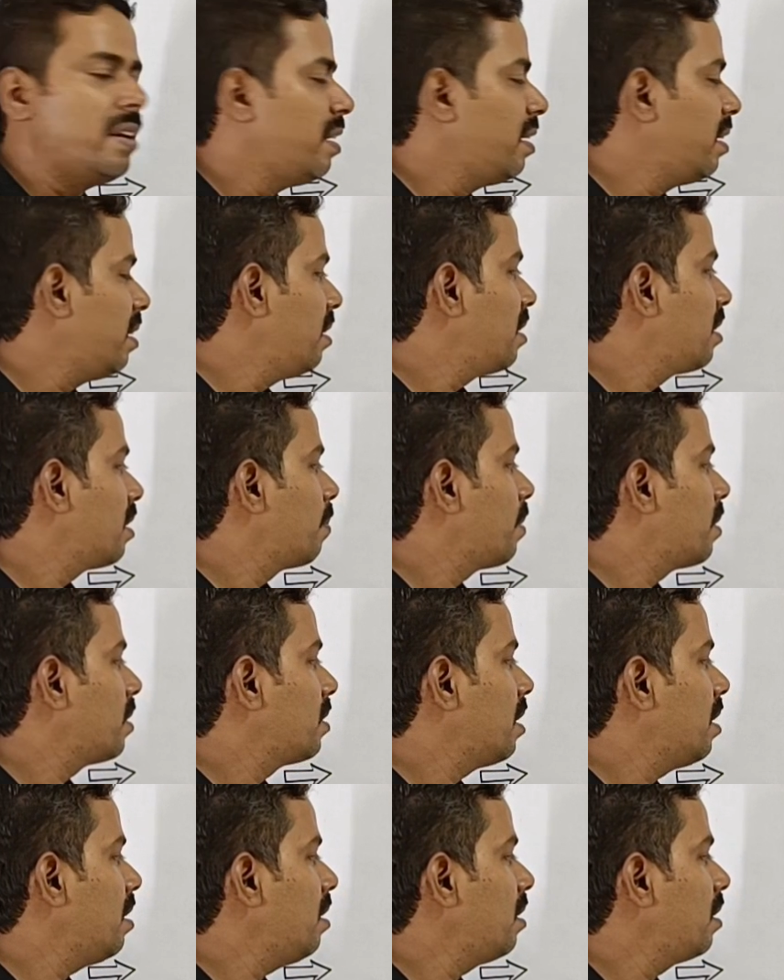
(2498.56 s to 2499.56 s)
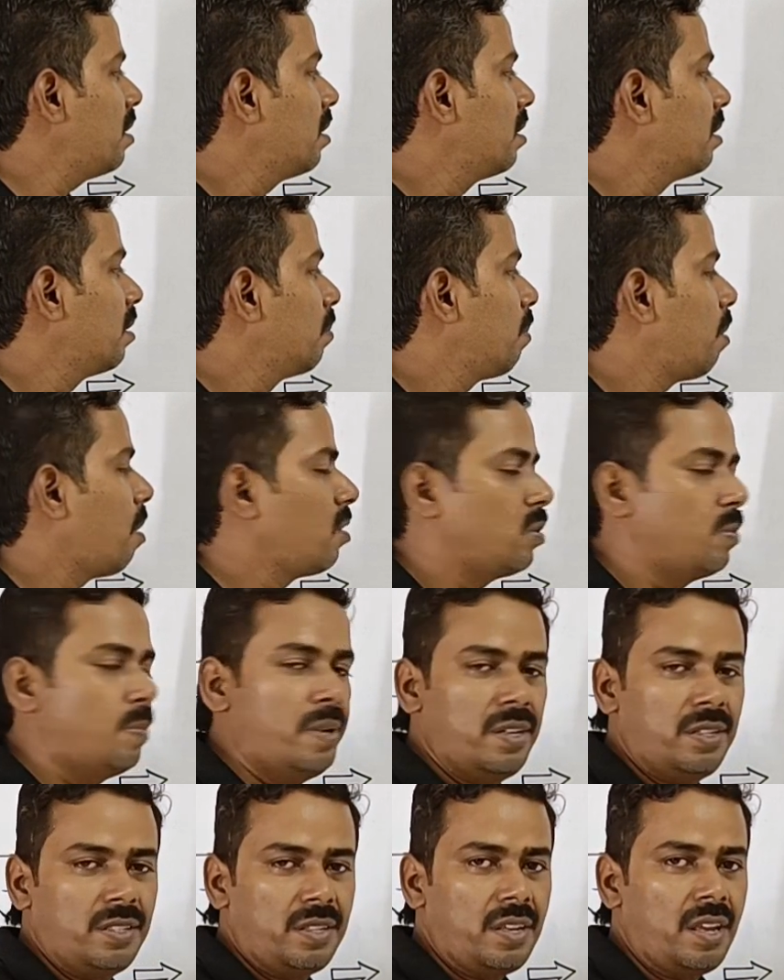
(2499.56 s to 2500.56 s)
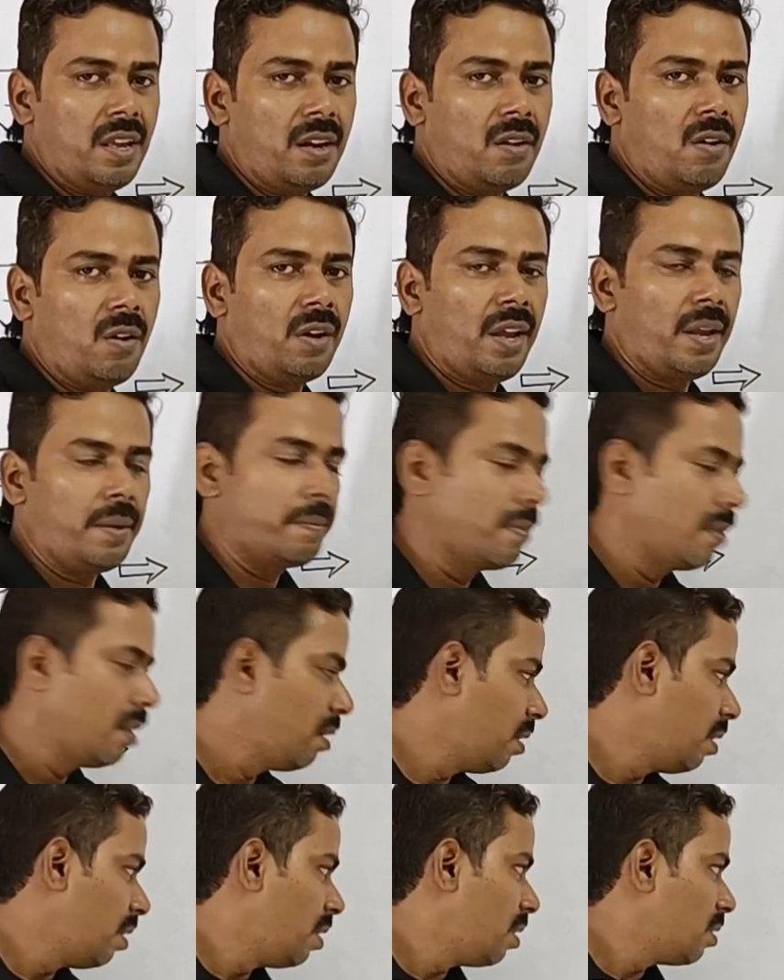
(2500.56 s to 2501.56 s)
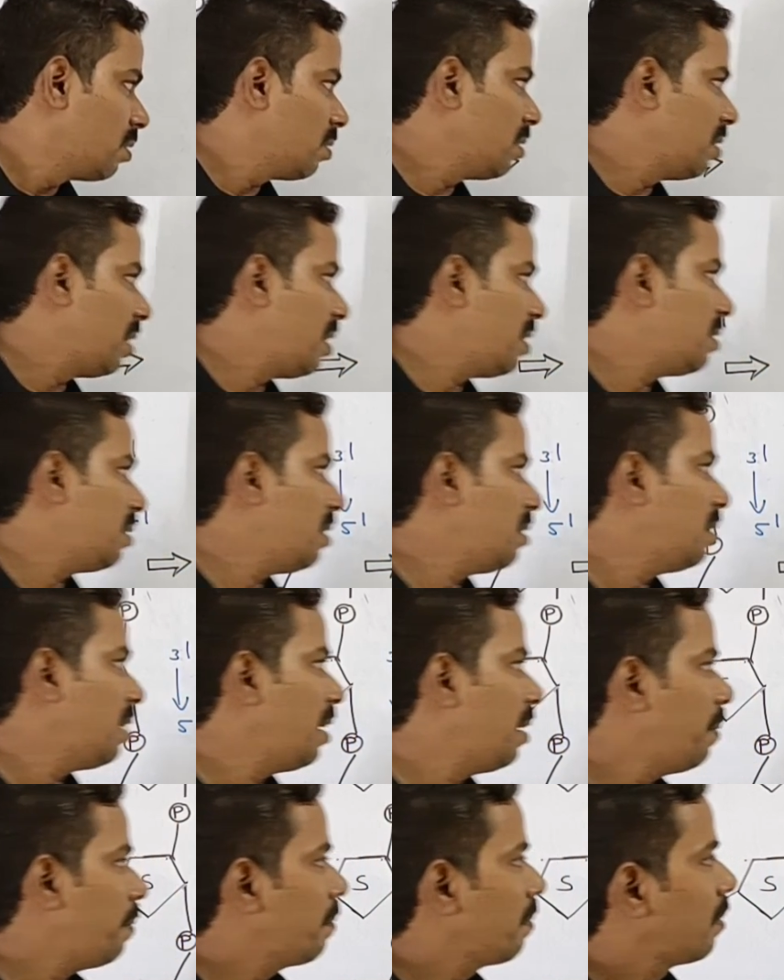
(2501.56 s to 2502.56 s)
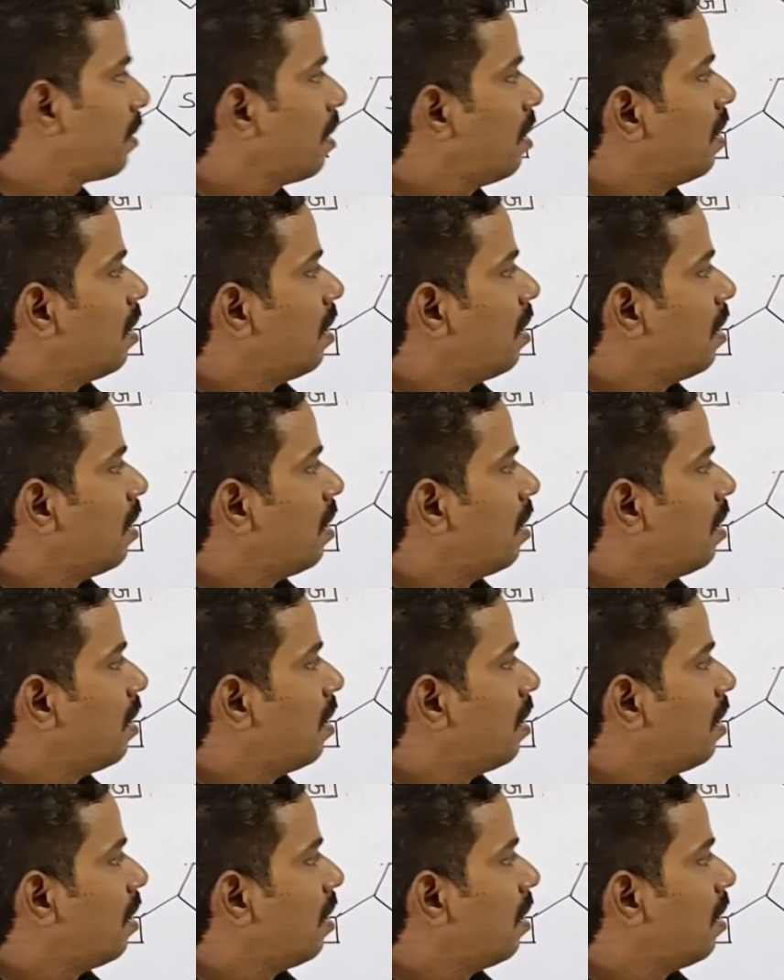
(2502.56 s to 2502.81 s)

I didn't represent phosphates here. Okay, so that is the thing.